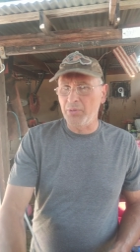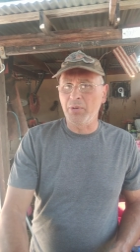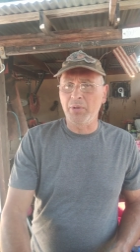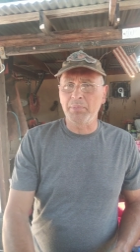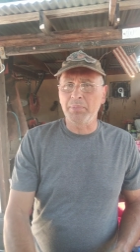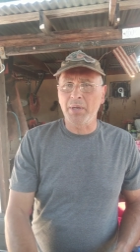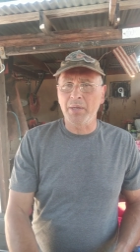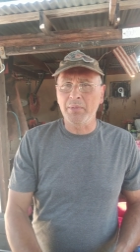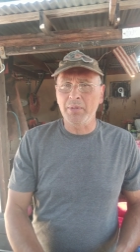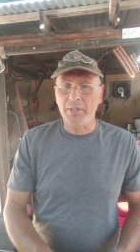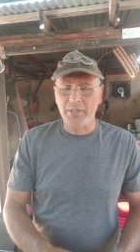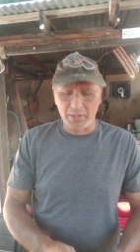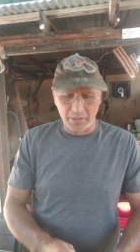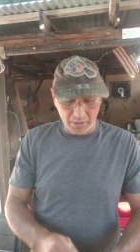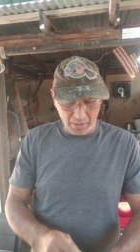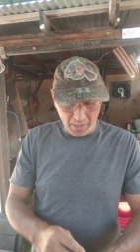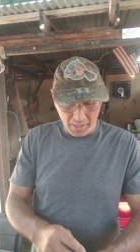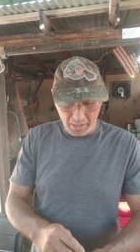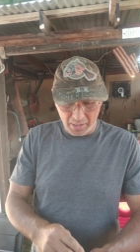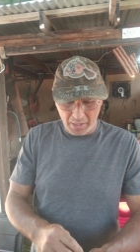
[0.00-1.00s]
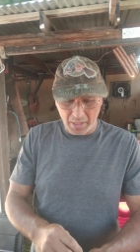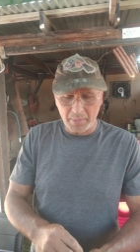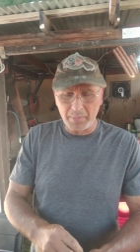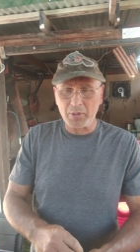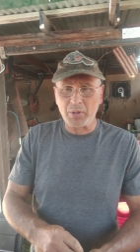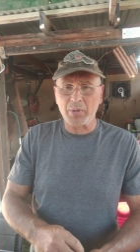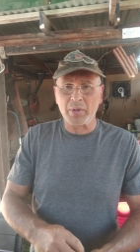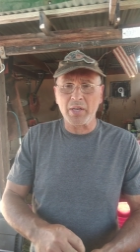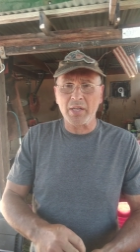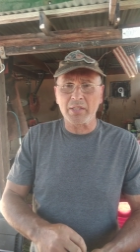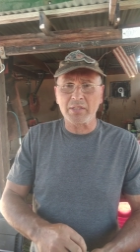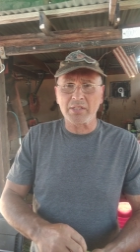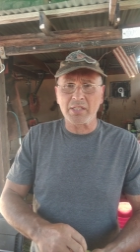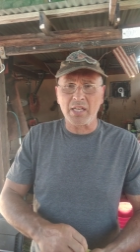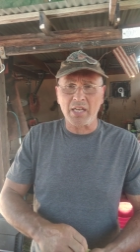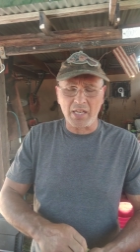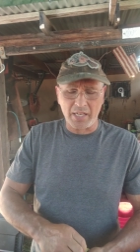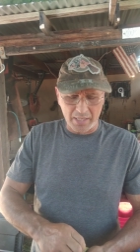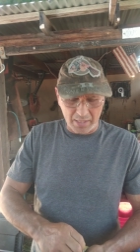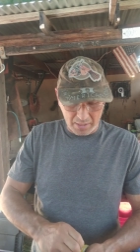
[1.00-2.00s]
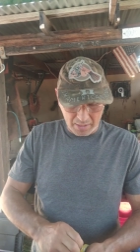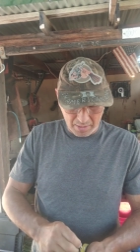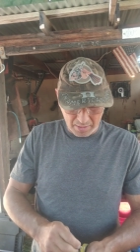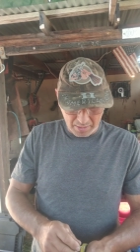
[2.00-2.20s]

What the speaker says: the Republican and Democrat side,